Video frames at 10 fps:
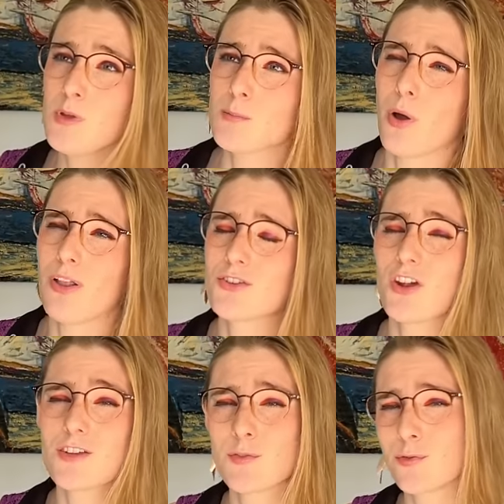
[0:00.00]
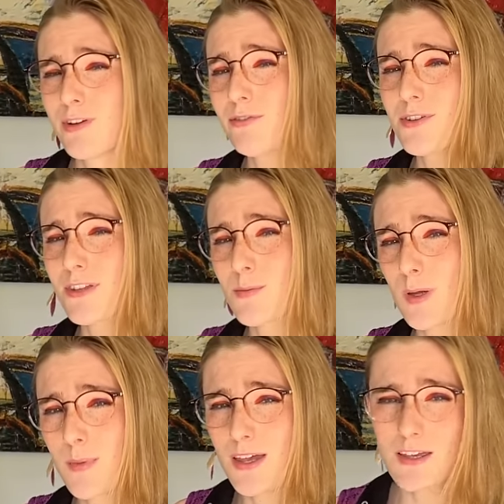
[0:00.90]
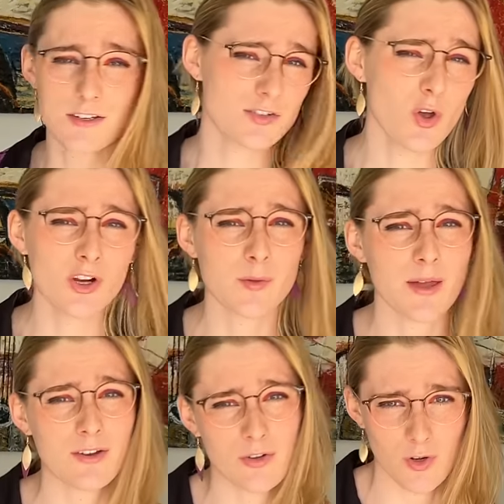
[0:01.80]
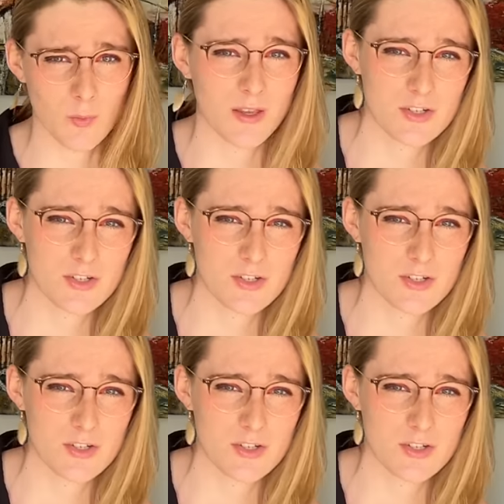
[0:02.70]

me apologize for everything by making a song about grooming